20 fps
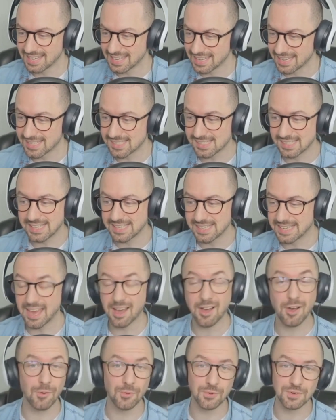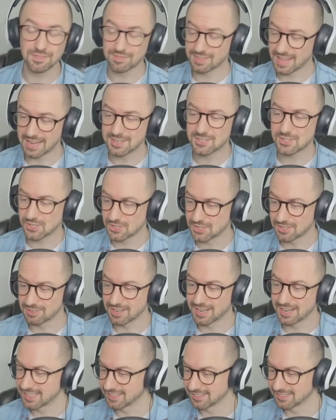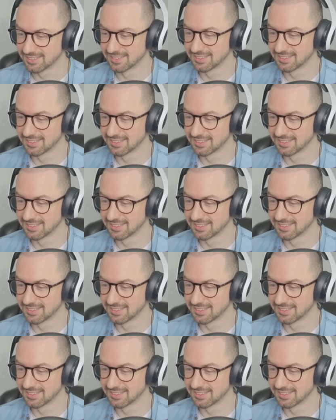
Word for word: easily get hold of that too, right?